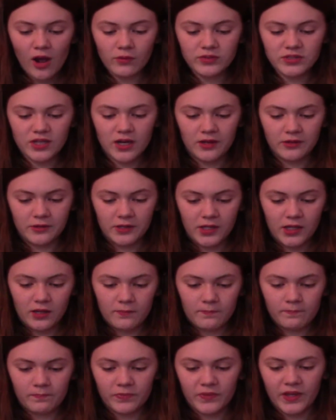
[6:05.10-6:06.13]
was ugly,
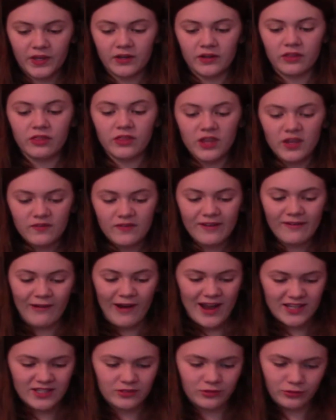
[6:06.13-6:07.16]
and a thieving
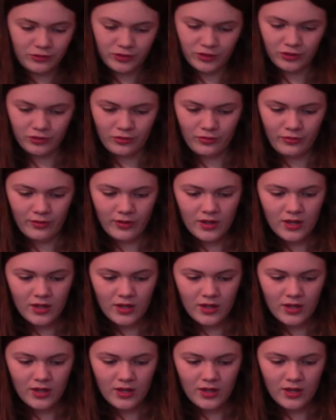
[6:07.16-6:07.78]
rascal too.